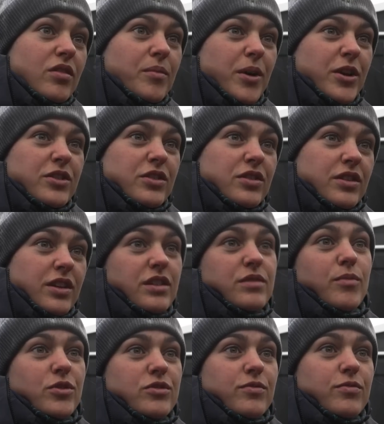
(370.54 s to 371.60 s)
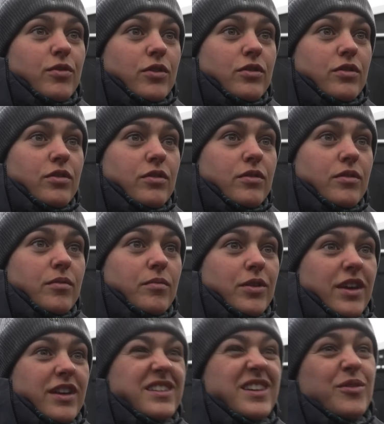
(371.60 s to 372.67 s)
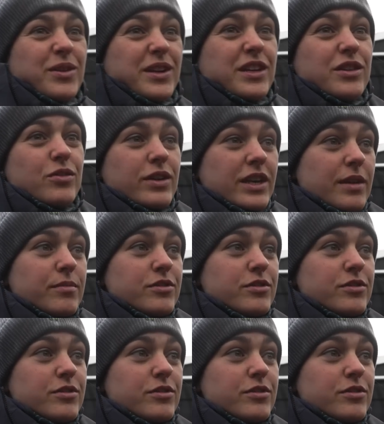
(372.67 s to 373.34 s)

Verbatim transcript: so much, it's more the front. But I think we need to keep